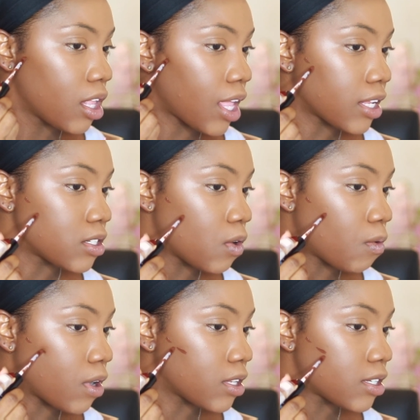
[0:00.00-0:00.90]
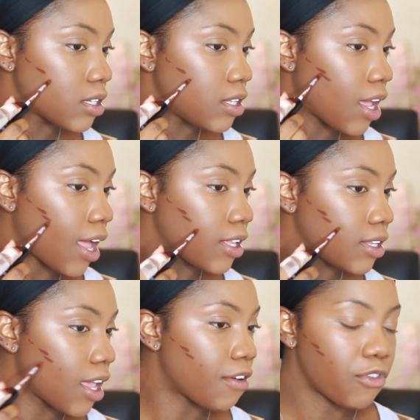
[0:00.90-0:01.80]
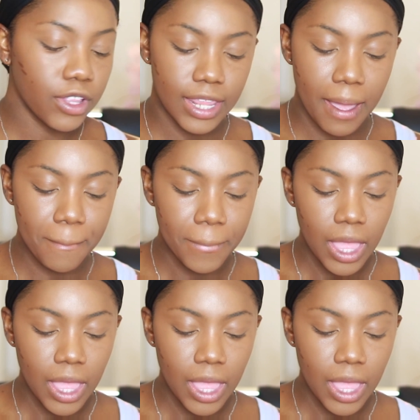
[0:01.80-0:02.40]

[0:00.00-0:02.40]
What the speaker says: That's not what the idea for them.